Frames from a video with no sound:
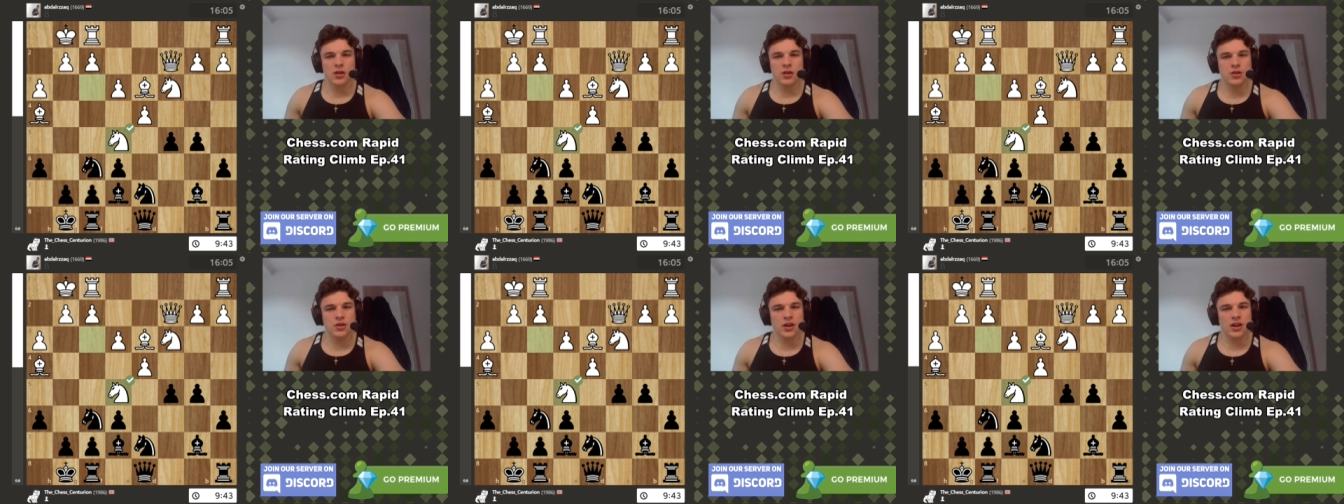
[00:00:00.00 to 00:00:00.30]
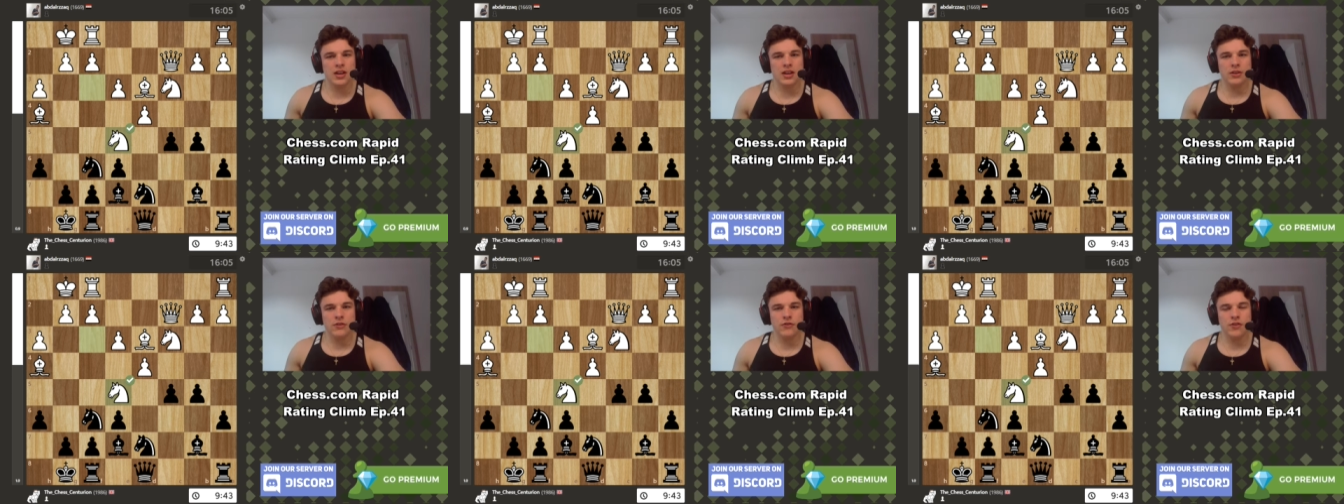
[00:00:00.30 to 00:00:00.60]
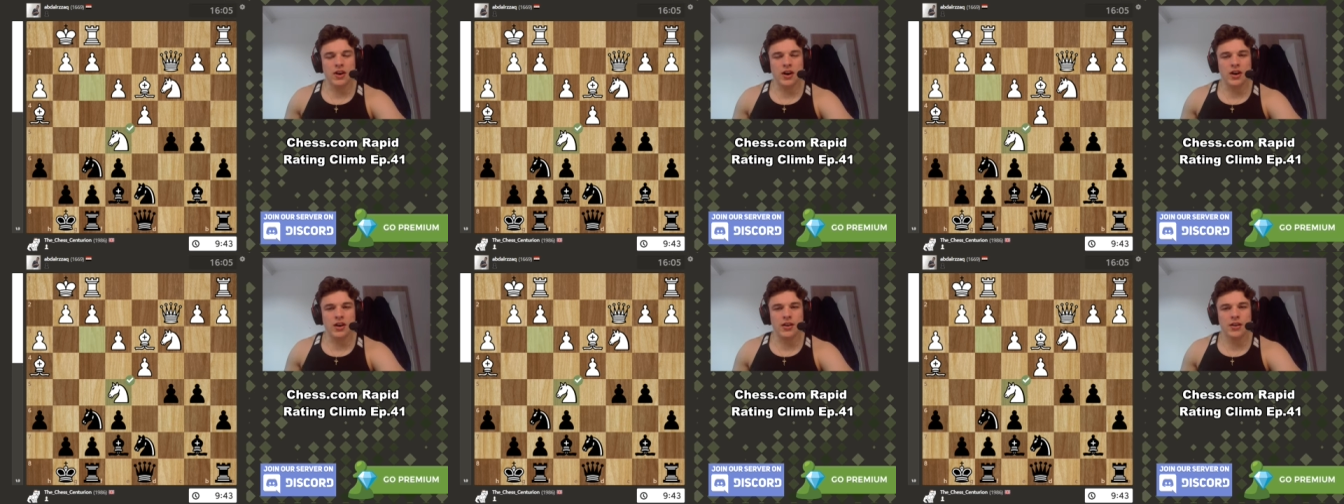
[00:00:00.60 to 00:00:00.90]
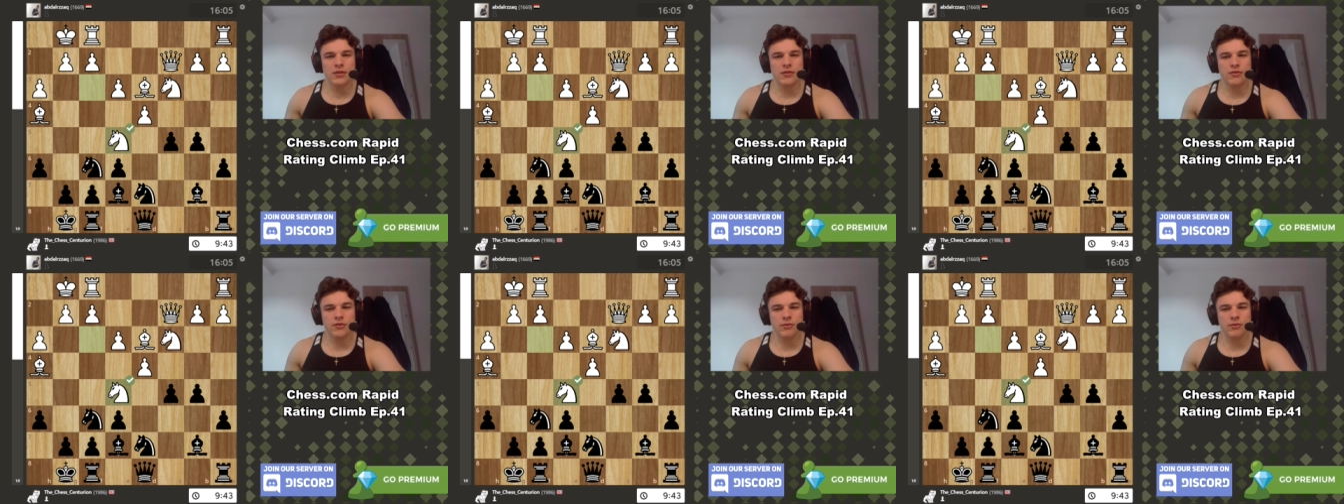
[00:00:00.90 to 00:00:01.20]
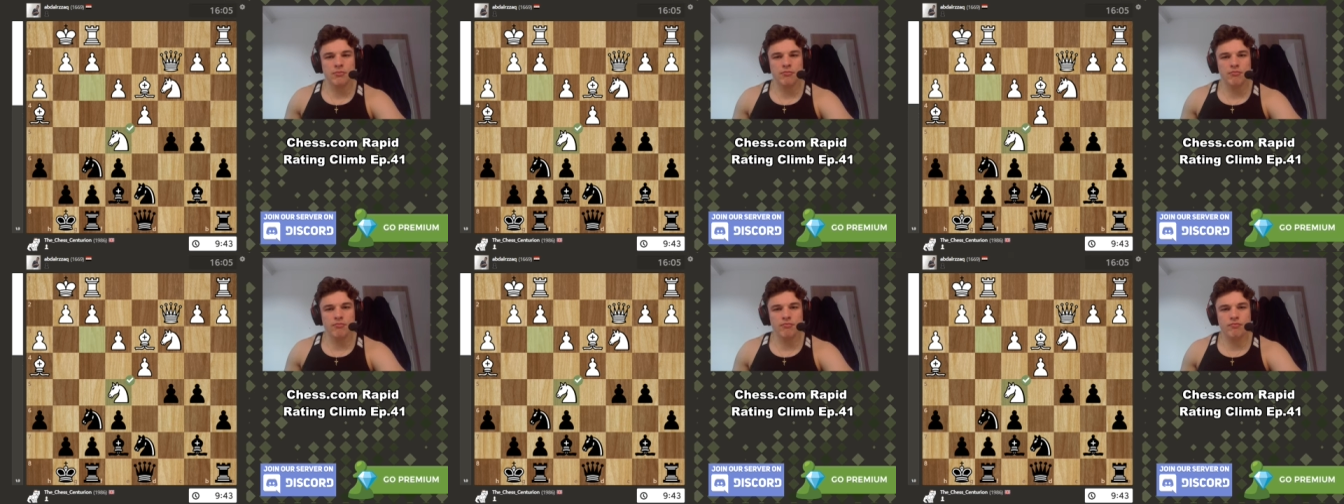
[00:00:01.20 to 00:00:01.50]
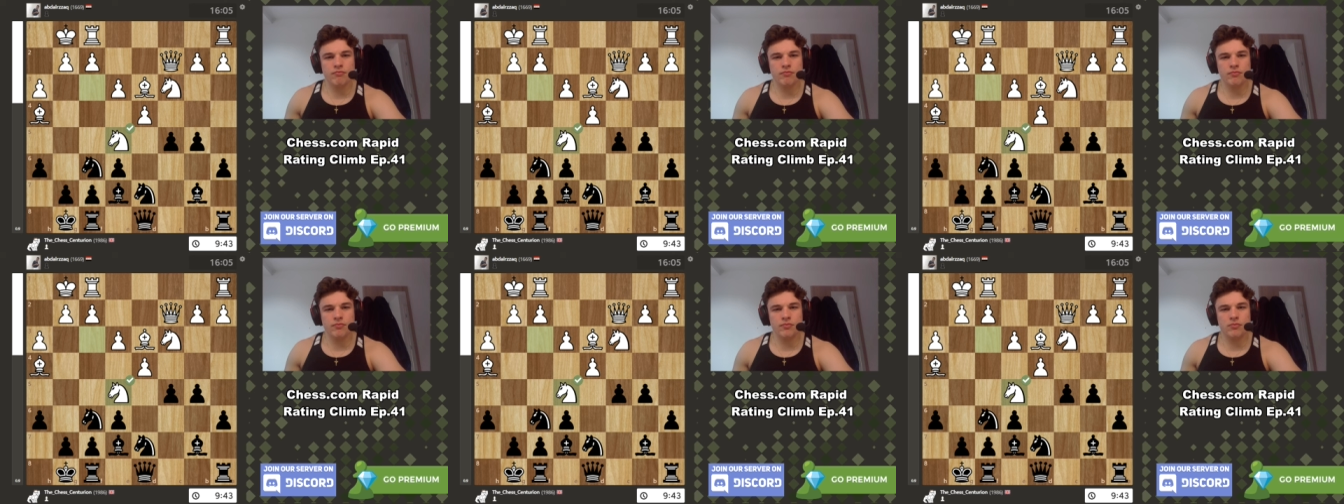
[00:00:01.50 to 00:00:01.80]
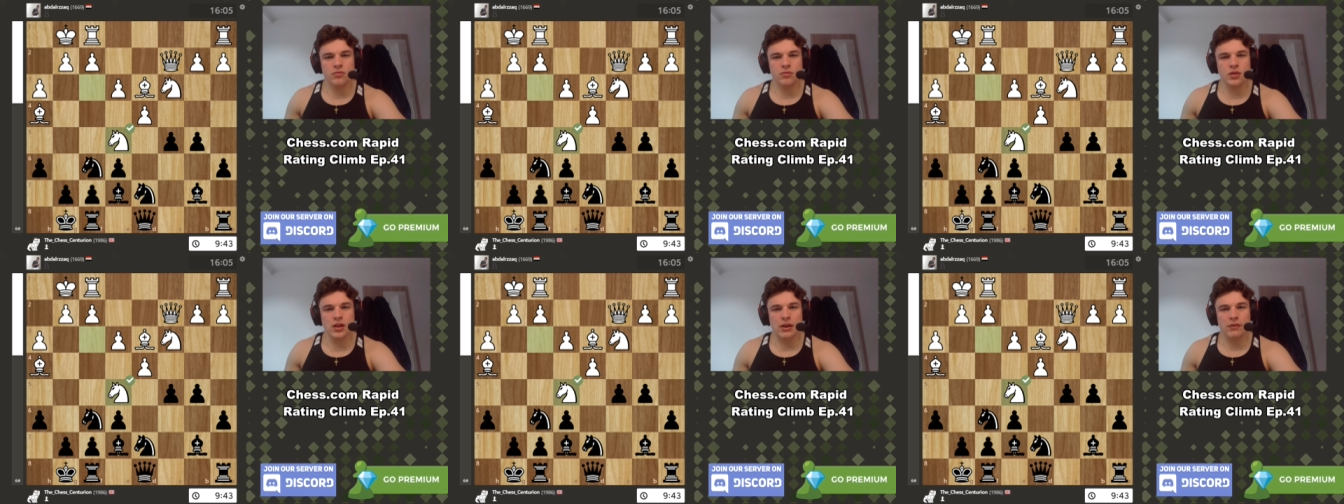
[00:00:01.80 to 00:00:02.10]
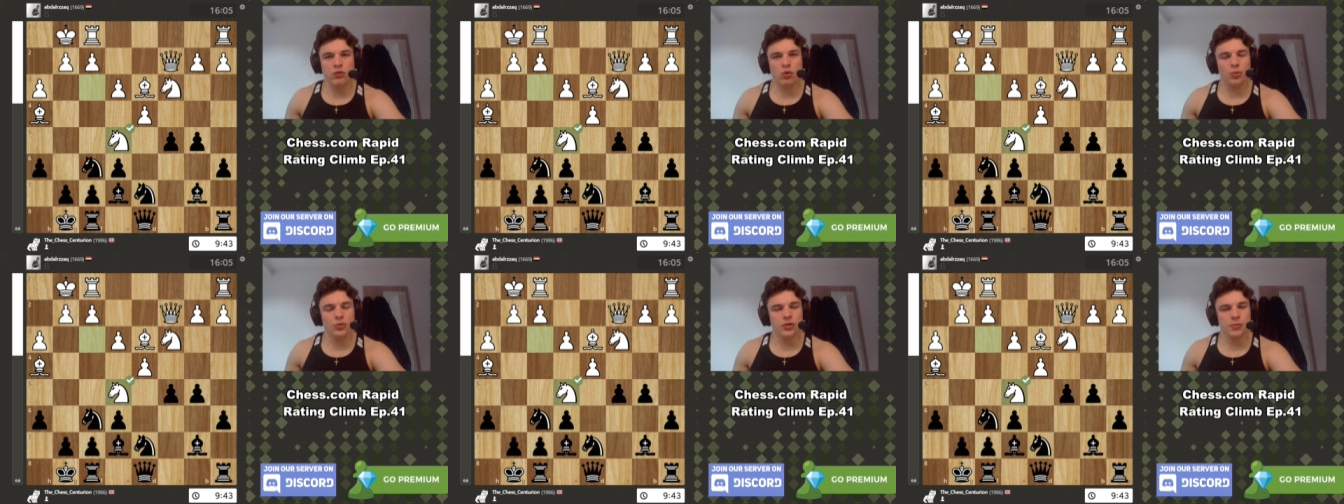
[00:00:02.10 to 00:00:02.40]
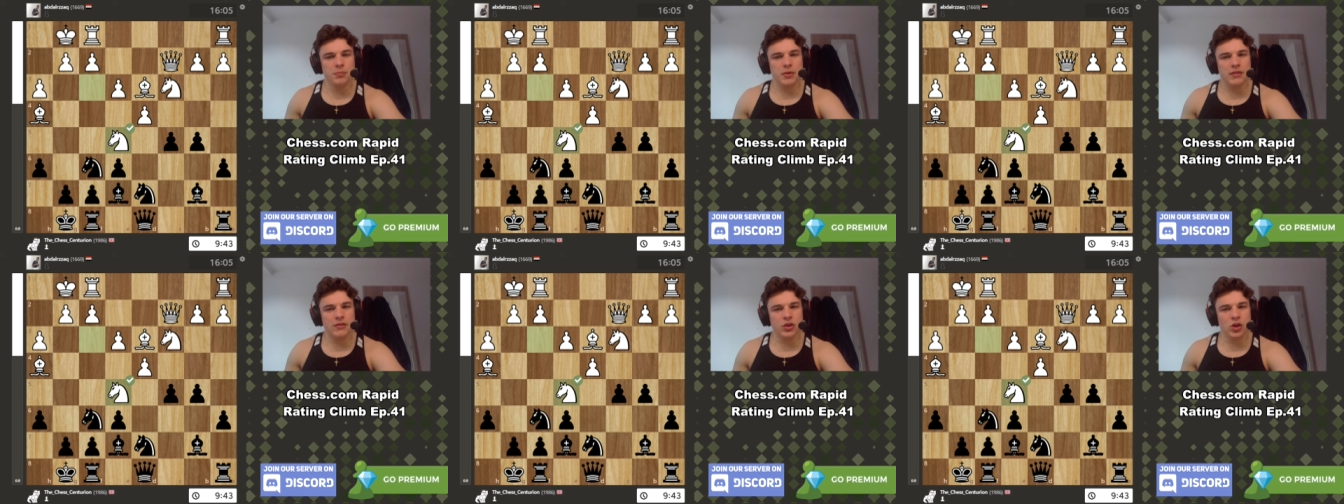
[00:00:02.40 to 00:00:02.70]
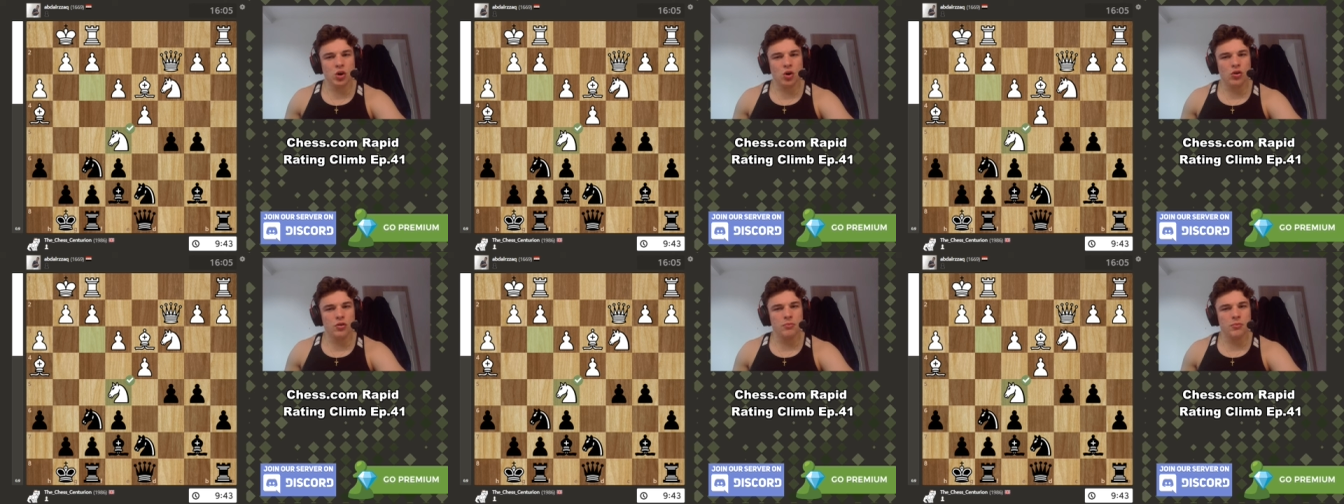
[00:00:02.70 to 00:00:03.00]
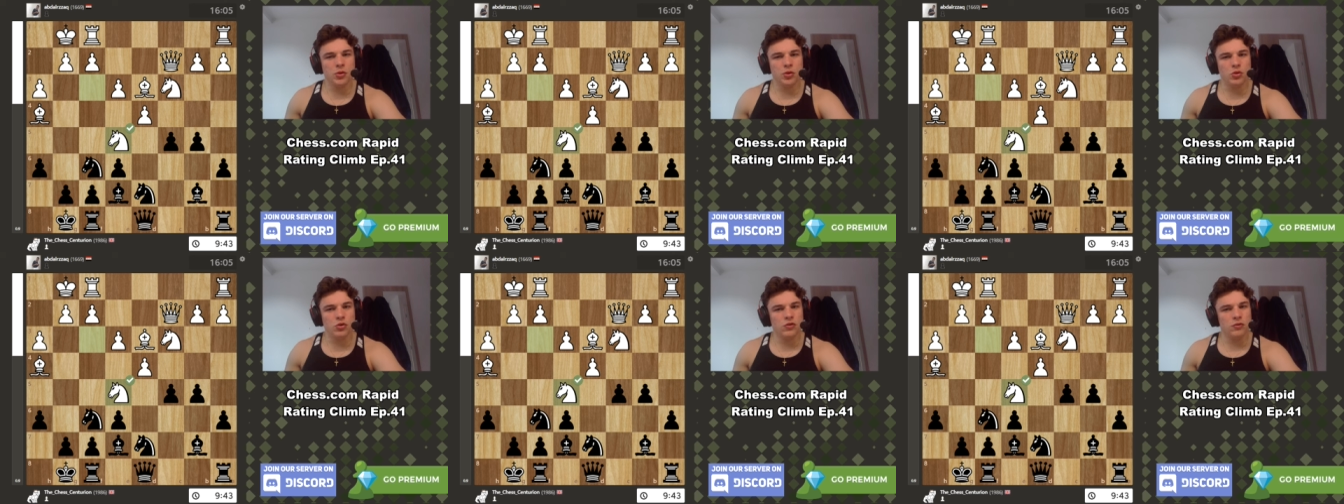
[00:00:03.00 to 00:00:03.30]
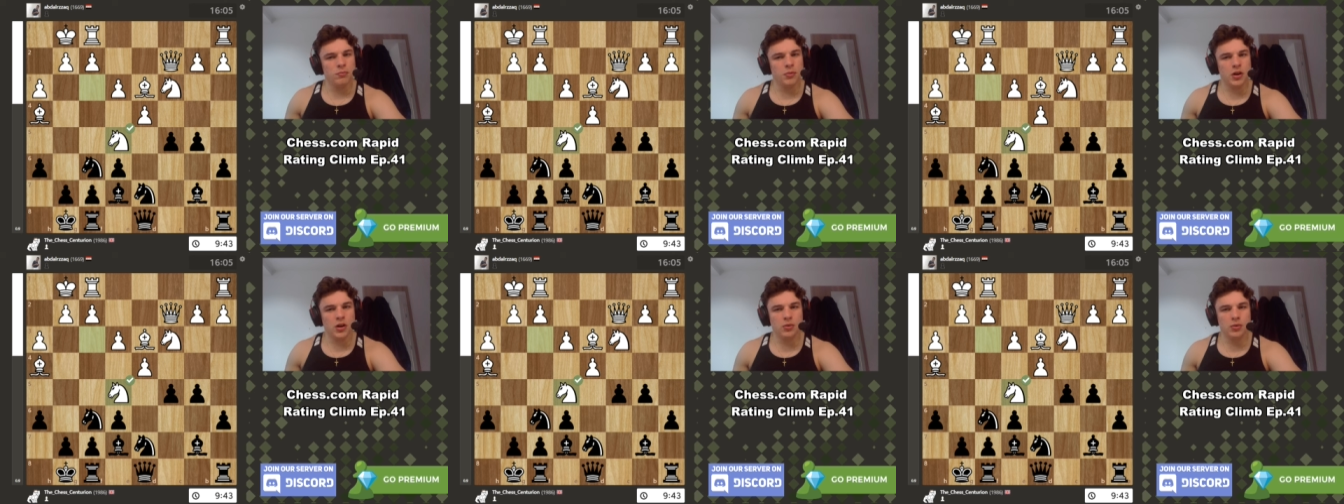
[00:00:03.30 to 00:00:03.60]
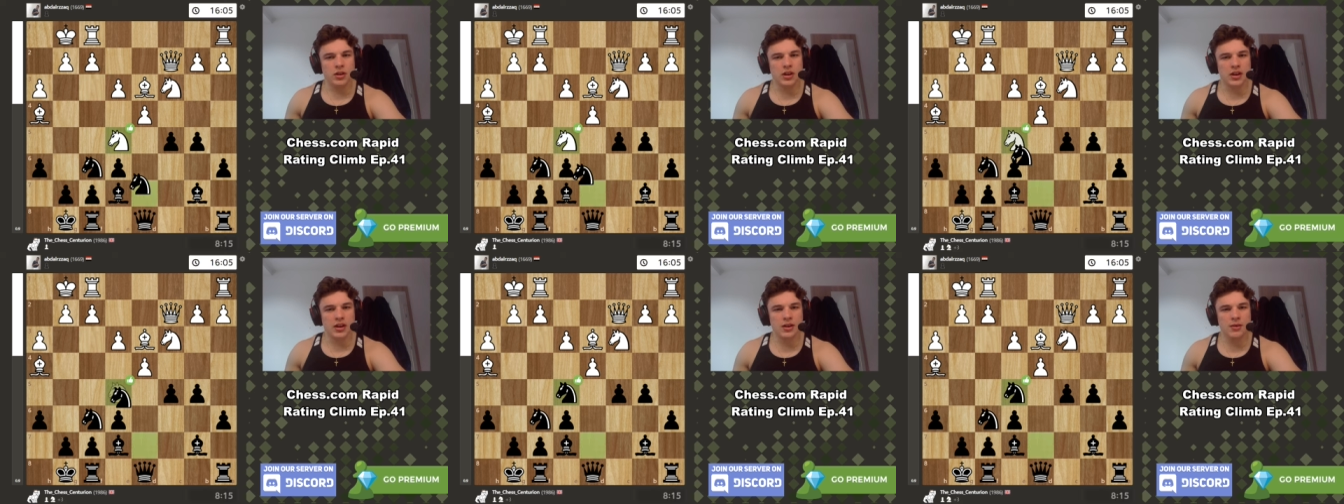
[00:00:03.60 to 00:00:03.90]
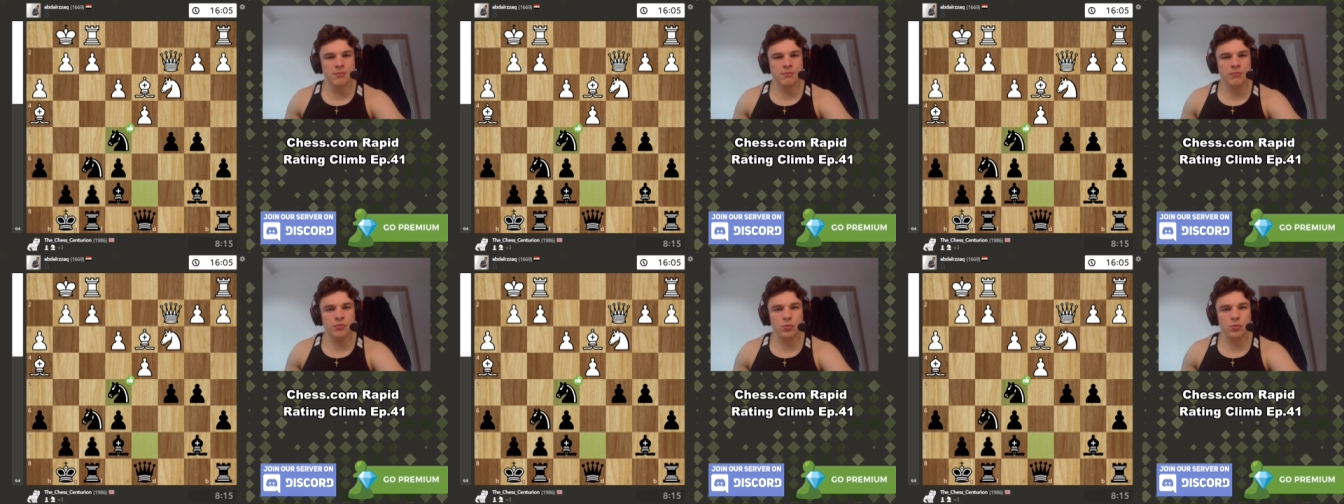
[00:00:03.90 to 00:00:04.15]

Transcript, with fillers: Knight e five, I thought was a bit of an odd move, but okay,